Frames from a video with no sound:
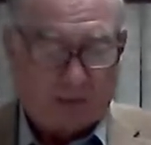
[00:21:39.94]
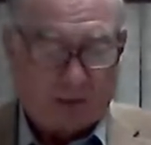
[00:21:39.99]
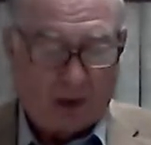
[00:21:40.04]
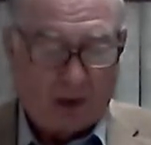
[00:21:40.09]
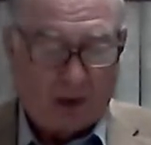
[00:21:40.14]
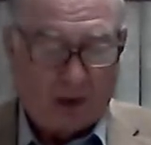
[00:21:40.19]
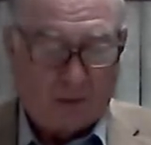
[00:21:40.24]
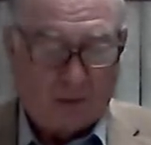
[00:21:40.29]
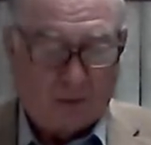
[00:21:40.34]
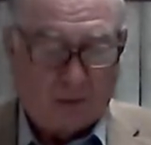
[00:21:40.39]

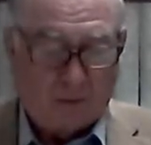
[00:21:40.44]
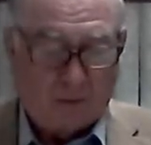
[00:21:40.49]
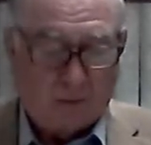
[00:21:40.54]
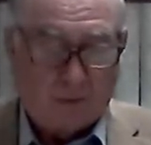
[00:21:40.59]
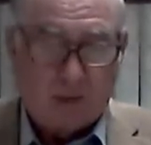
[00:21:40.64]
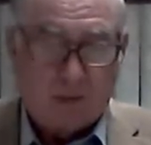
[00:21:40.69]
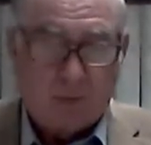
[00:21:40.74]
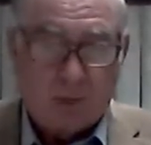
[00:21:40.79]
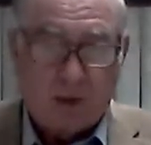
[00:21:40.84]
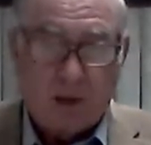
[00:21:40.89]
they were
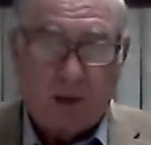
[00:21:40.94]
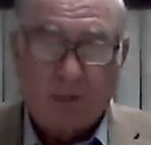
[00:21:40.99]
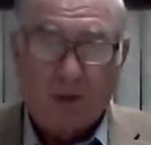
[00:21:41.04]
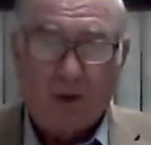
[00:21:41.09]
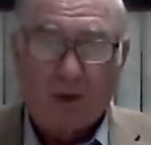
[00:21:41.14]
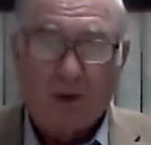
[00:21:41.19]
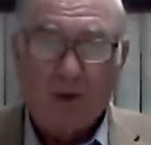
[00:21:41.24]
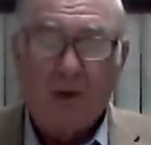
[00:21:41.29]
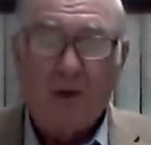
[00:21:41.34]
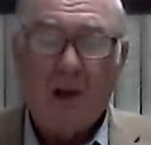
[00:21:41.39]
one
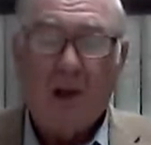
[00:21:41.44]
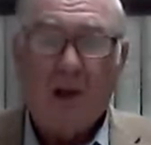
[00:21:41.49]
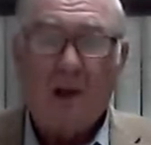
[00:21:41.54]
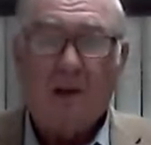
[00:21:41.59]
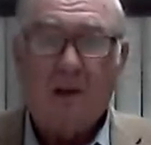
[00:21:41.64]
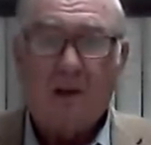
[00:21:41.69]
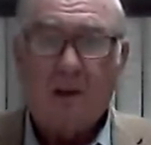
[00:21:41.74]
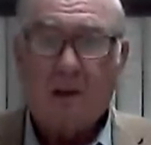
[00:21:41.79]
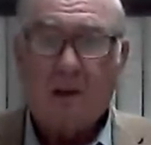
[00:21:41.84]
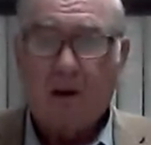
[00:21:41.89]
people,
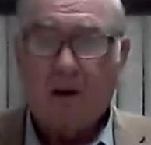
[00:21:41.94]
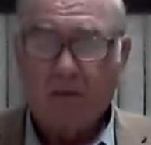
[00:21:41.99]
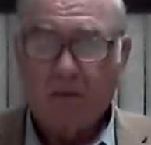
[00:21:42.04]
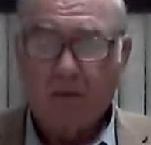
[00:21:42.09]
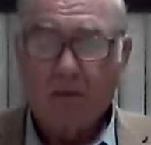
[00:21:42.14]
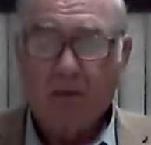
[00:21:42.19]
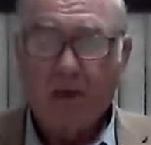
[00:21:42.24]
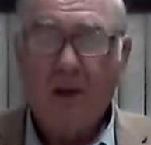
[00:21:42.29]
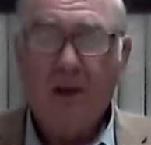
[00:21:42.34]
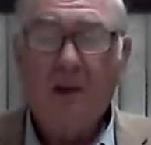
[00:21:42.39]

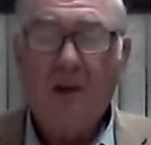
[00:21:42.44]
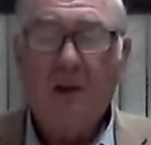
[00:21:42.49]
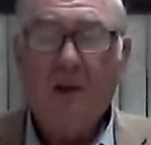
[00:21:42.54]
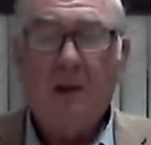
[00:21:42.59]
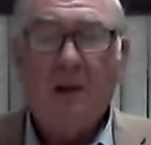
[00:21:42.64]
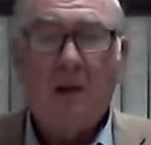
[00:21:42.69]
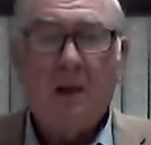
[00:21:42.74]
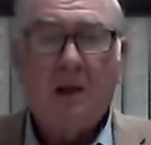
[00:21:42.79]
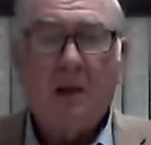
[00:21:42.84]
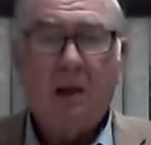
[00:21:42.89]
government,
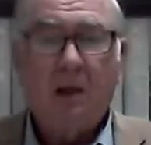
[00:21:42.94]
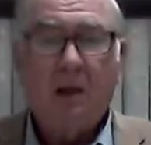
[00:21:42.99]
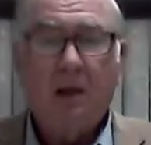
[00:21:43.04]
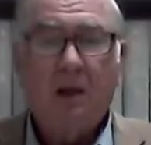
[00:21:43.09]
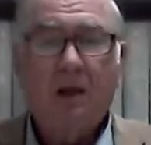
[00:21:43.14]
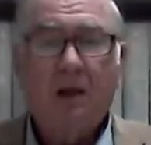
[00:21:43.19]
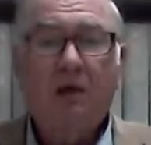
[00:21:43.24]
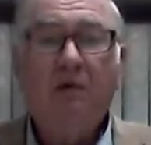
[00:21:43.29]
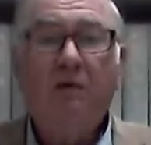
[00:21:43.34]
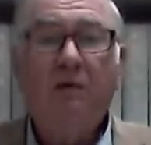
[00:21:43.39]

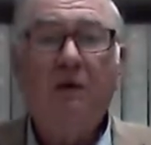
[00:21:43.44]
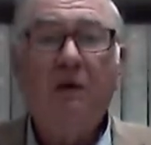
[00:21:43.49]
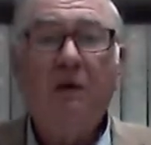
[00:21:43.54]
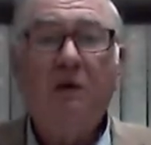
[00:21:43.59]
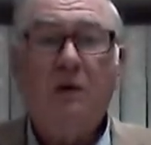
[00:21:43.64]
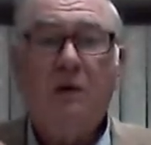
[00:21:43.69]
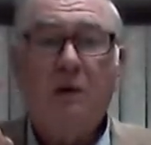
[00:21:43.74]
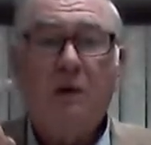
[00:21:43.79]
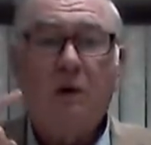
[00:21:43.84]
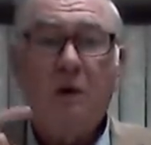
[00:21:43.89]
he
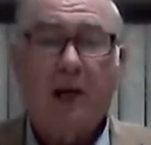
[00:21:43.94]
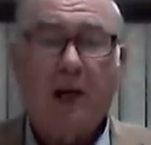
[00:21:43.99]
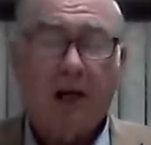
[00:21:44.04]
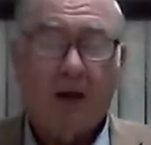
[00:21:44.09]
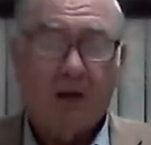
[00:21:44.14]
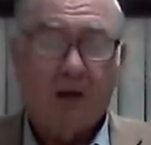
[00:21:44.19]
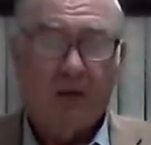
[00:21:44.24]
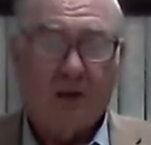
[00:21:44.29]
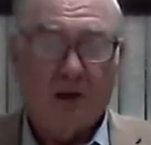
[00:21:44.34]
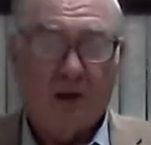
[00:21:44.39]
confused their
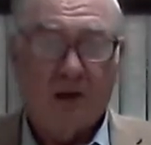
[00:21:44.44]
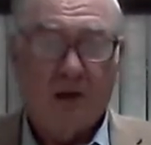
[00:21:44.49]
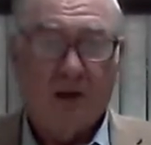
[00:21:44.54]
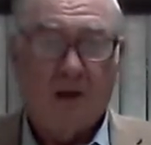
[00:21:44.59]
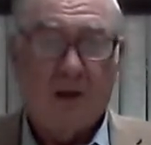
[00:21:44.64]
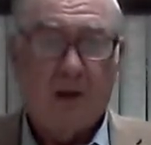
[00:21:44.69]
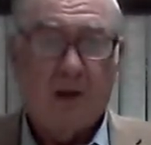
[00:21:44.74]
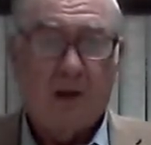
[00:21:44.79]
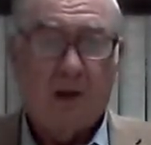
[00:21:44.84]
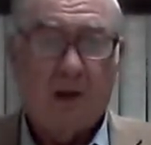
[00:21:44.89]

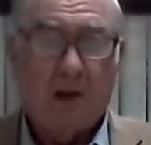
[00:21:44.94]
languages.